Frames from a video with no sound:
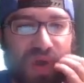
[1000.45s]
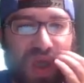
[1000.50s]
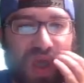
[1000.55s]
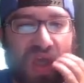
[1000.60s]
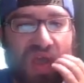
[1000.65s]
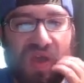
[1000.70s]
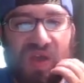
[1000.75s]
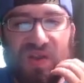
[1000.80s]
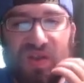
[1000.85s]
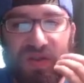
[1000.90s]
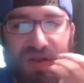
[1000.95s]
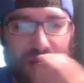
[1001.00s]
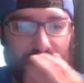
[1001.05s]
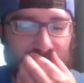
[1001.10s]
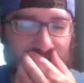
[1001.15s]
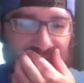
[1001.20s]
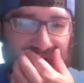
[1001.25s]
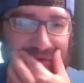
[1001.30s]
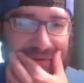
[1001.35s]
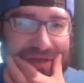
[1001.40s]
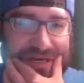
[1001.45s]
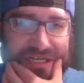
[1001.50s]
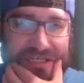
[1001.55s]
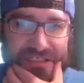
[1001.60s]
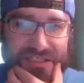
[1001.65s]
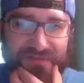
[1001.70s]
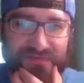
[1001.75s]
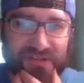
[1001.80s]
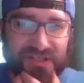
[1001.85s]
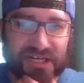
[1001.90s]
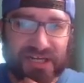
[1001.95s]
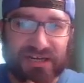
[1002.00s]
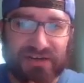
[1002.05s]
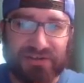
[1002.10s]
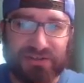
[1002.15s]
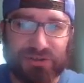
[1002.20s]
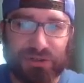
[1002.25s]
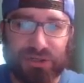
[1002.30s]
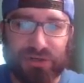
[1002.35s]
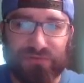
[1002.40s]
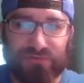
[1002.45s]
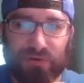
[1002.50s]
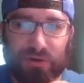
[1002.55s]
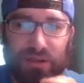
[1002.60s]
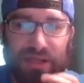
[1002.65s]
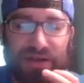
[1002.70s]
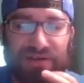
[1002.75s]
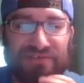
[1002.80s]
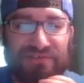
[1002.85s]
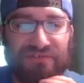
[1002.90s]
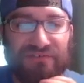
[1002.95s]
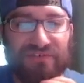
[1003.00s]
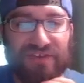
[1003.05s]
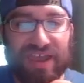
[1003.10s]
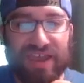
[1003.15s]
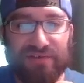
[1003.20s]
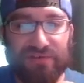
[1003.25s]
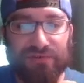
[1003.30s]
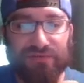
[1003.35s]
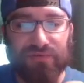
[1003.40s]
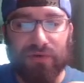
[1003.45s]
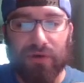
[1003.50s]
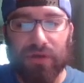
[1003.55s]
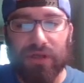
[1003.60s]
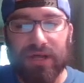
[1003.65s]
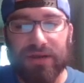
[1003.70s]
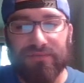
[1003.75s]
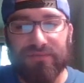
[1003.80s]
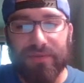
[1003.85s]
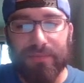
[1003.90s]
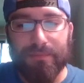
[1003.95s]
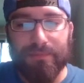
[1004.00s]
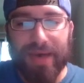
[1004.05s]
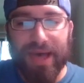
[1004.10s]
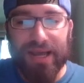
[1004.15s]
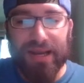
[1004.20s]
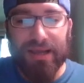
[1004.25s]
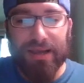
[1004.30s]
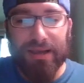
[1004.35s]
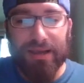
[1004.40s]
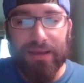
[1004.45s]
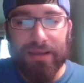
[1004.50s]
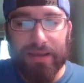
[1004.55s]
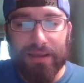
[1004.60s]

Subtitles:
And now the Dogmatica stuff is kind of starting to fall out of favor, fall out of the meta.